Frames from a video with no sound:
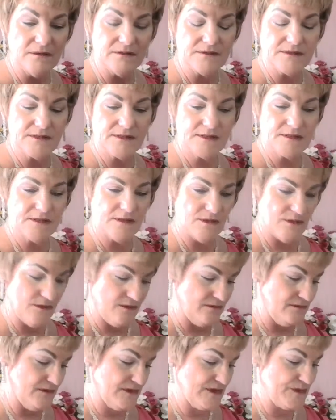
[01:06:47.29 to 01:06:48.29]
So
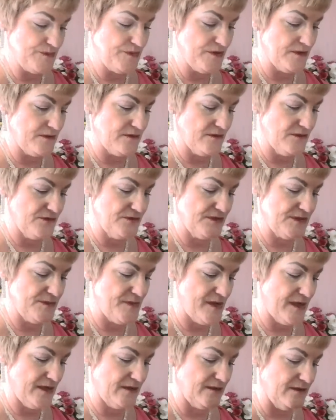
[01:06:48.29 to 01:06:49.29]
let's put those
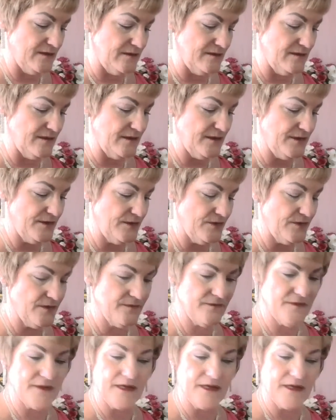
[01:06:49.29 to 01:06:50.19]
back in there.